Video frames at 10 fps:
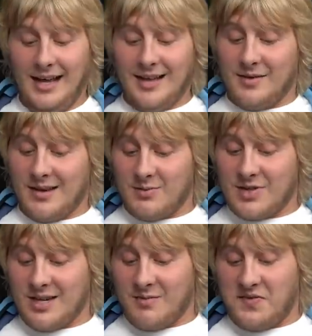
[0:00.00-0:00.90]
Though you were
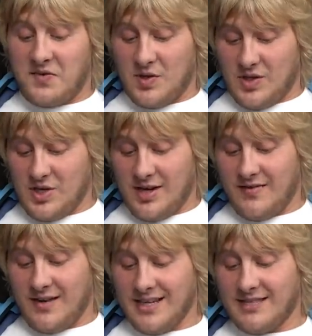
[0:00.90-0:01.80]
saying before, the Sheffield
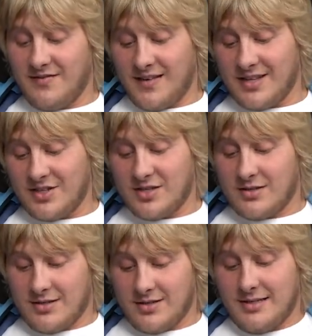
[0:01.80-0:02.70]
United fans,
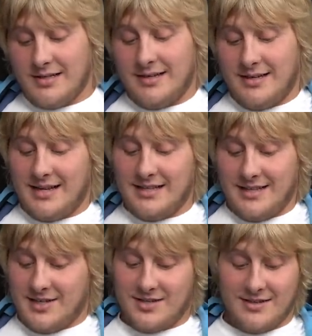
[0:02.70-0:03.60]

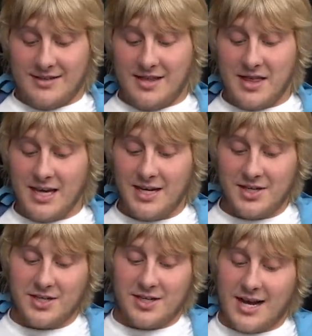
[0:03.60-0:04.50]

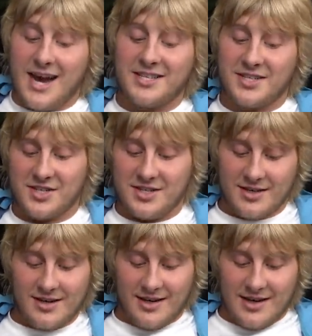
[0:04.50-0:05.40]
Theeks asks,
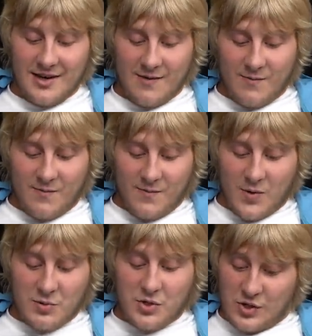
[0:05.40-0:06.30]

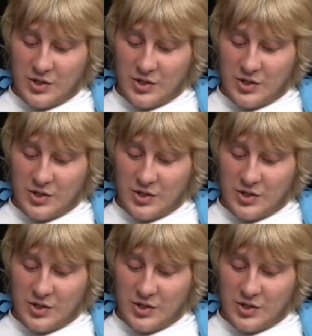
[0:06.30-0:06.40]
what was your